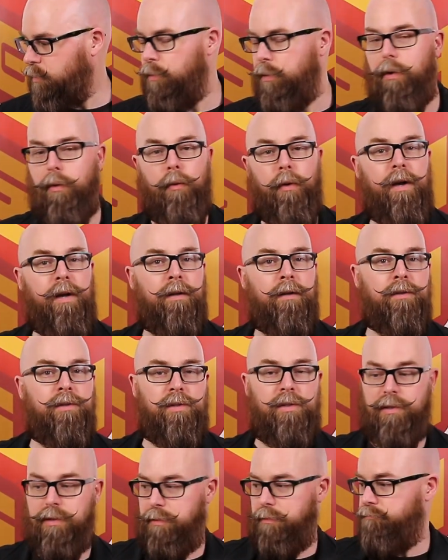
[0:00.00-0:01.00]
the
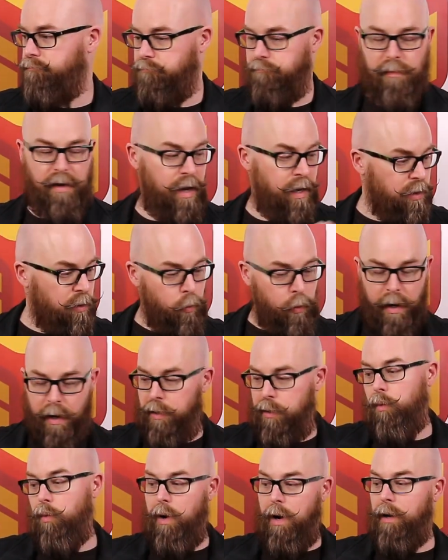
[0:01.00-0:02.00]
rails anywhere
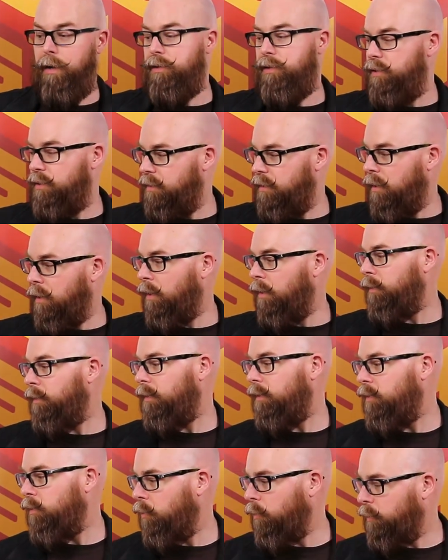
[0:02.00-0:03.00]
you want
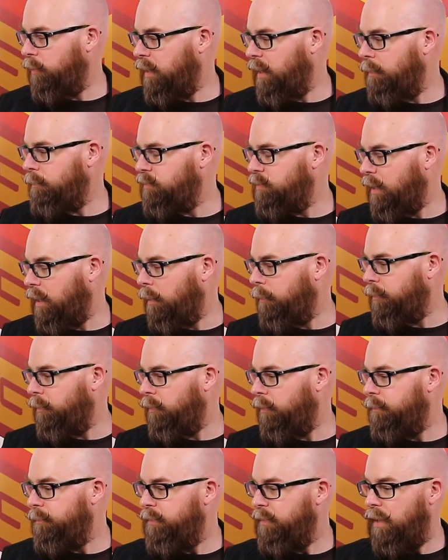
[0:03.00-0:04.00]
on your game
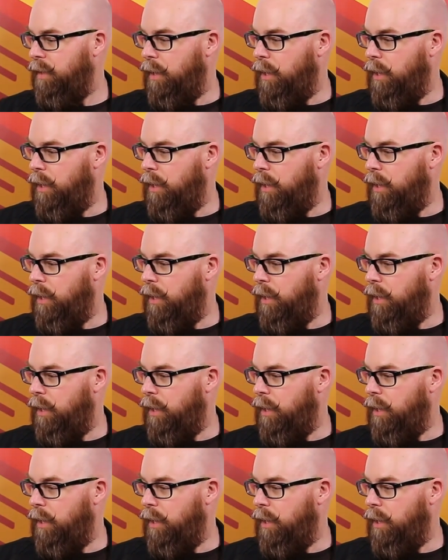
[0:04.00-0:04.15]
topper.